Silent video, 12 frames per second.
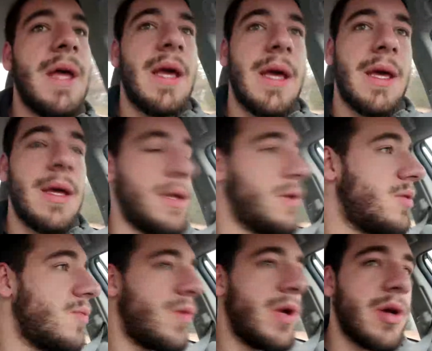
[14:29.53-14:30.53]

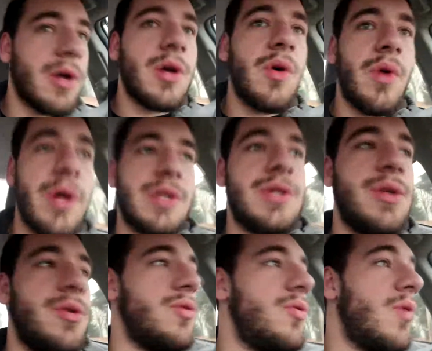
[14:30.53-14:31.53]
and we are going
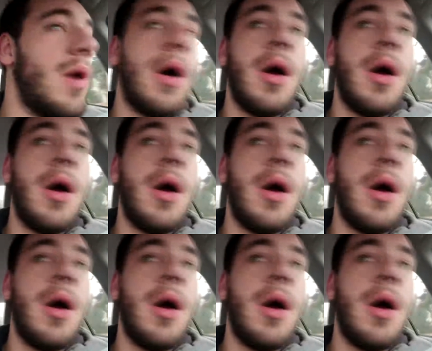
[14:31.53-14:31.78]
to